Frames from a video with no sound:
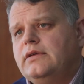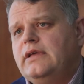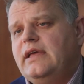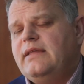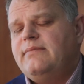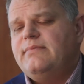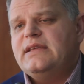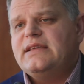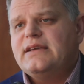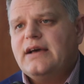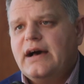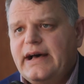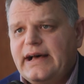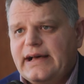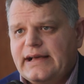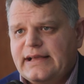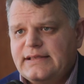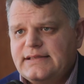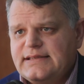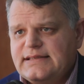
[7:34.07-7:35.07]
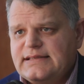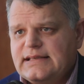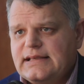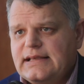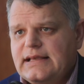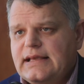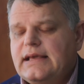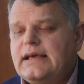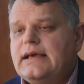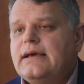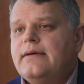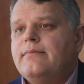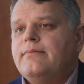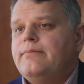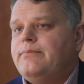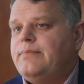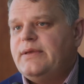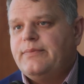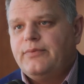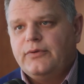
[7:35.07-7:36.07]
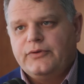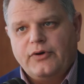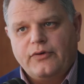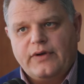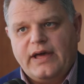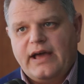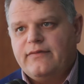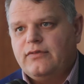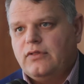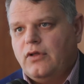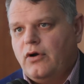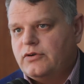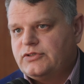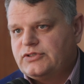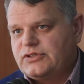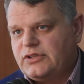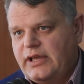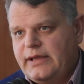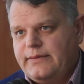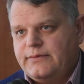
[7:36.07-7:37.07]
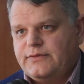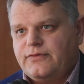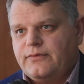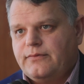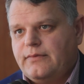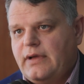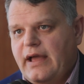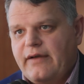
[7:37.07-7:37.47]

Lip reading: And because people don't have large claims from